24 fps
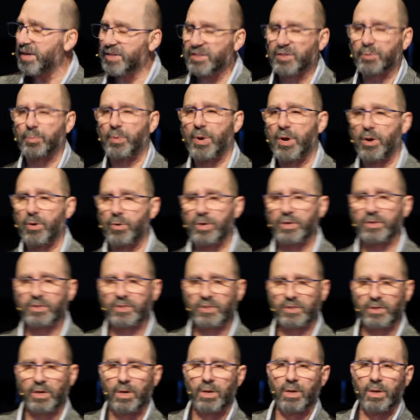
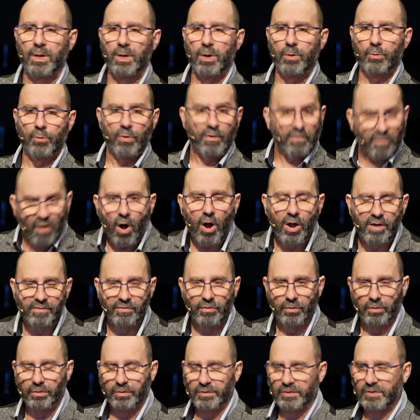experienced
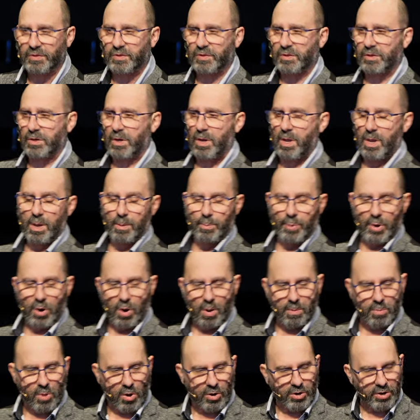revivals. But
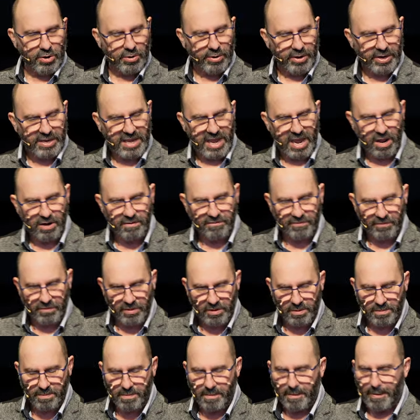I'm not going to account for
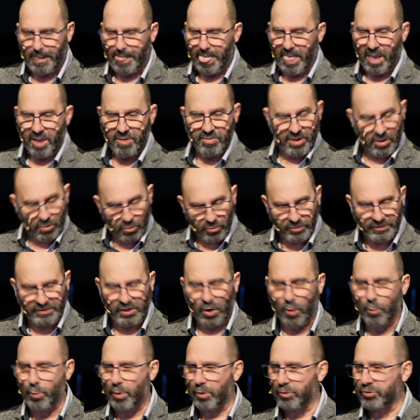them. They're
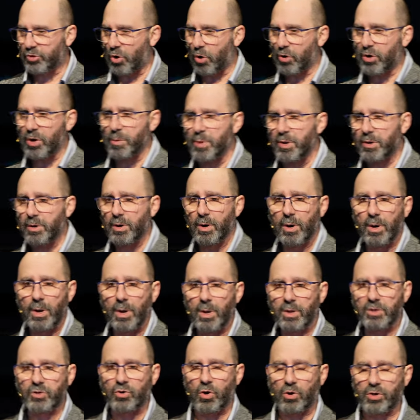also well documented.
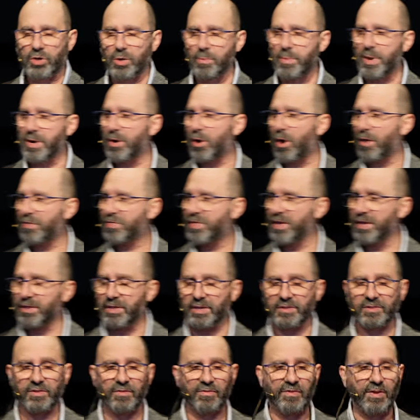I think
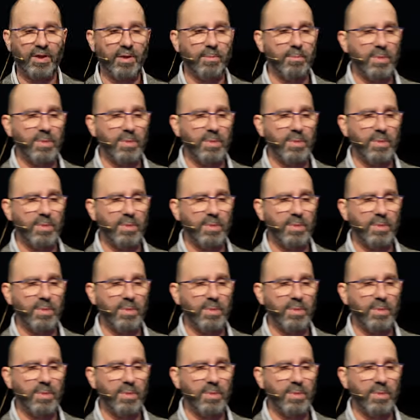there's a fair